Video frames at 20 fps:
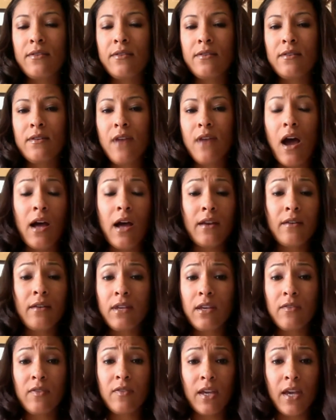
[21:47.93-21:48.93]
not
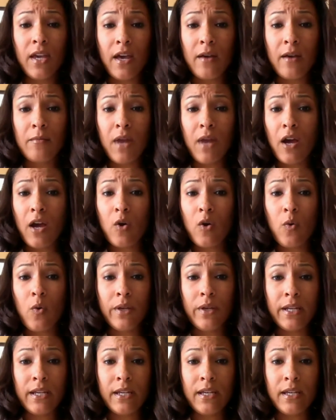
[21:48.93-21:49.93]
giving up, not
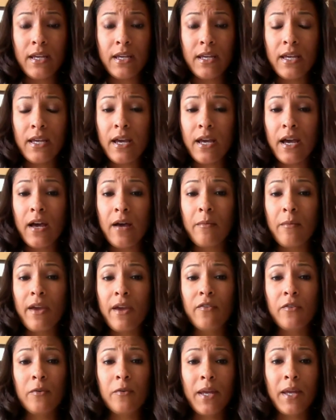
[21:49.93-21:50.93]
quitting.
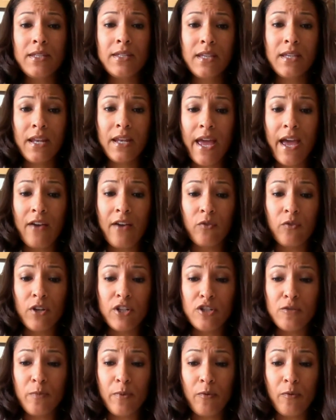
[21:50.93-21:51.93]
Everybody's going to have
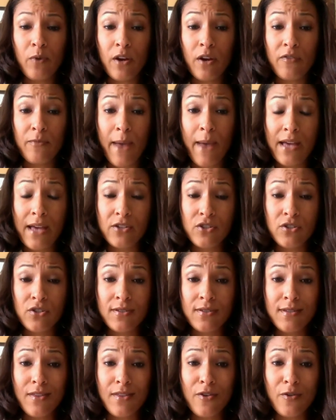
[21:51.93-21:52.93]
rough
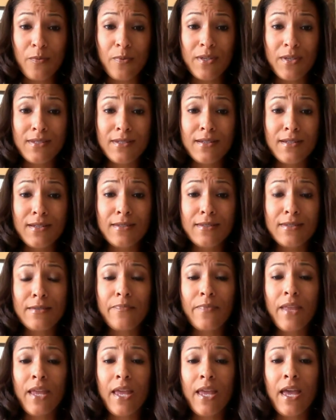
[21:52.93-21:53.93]
patches in their business.
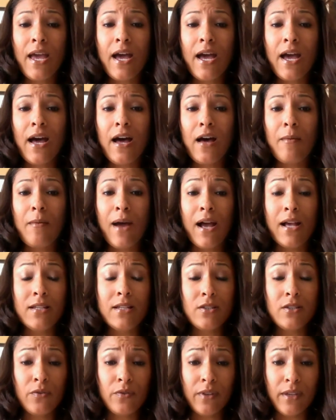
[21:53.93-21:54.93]
I
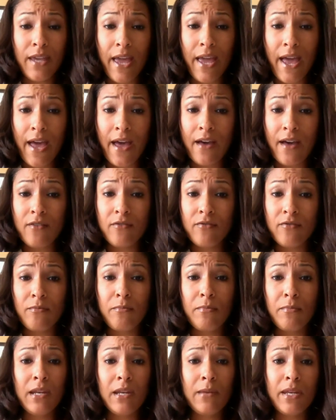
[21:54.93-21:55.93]
certainly have
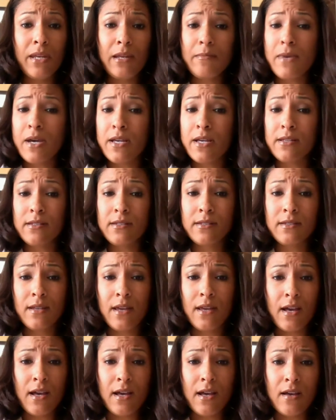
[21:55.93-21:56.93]
many, many months.
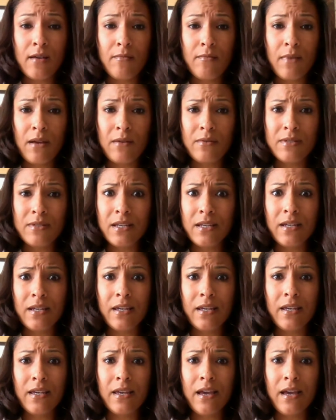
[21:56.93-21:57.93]
I was
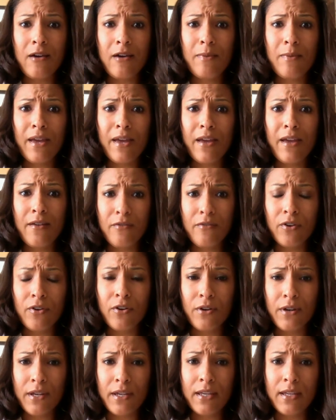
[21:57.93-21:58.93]
like, how am I ever
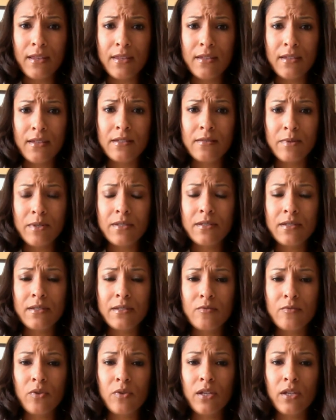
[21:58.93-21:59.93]
going to get this
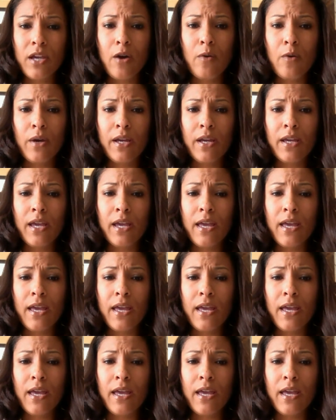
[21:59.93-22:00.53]
business really going?